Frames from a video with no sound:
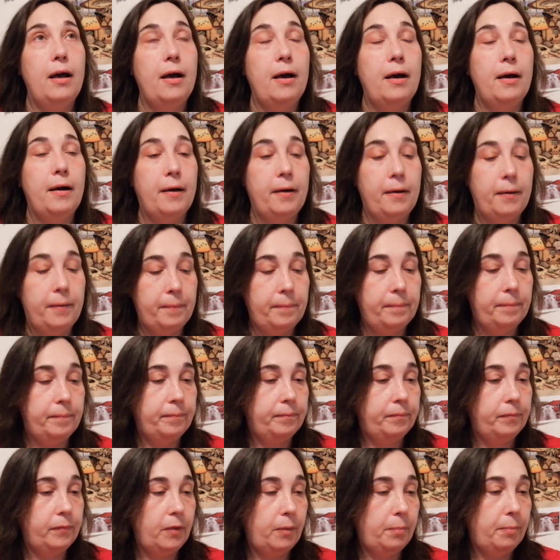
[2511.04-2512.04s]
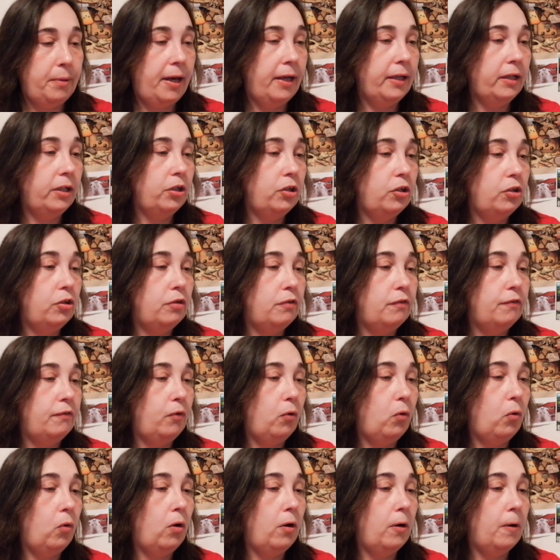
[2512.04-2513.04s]
um, the package
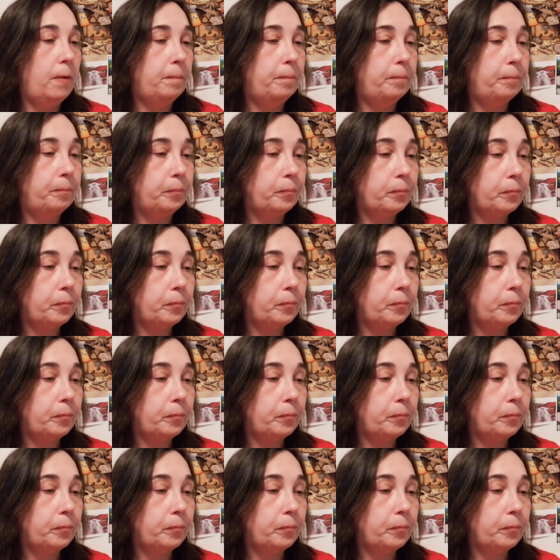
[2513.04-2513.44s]
for